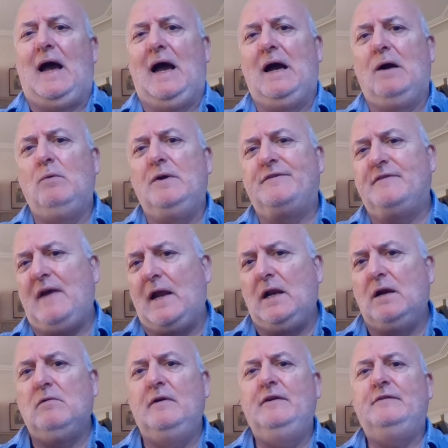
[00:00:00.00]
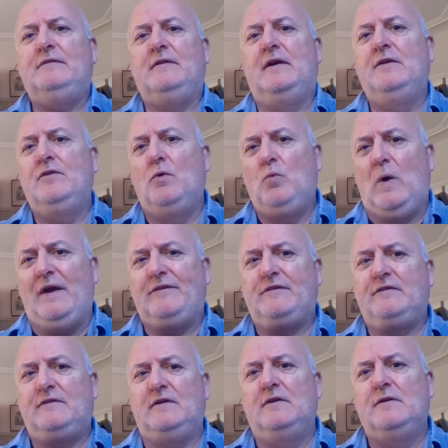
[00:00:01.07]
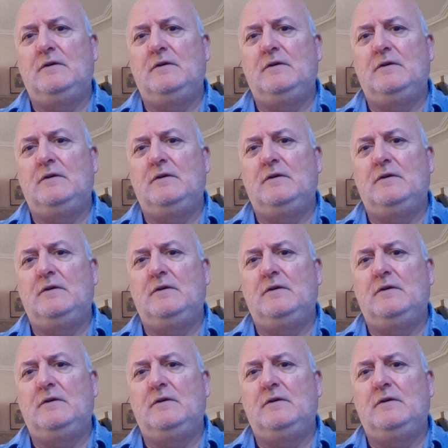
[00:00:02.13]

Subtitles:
Our salaries in the West,